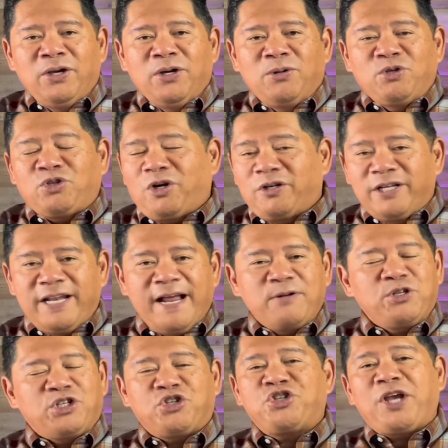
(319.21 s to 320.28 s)
who started out
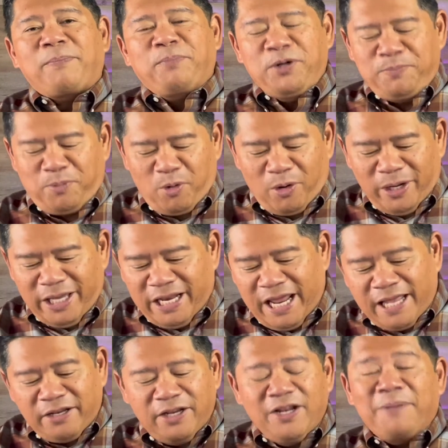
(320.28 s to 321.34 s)
as a shepherd boy and
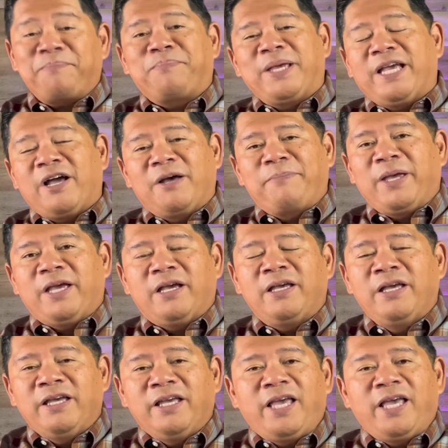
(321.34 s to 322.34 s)
ended up becoming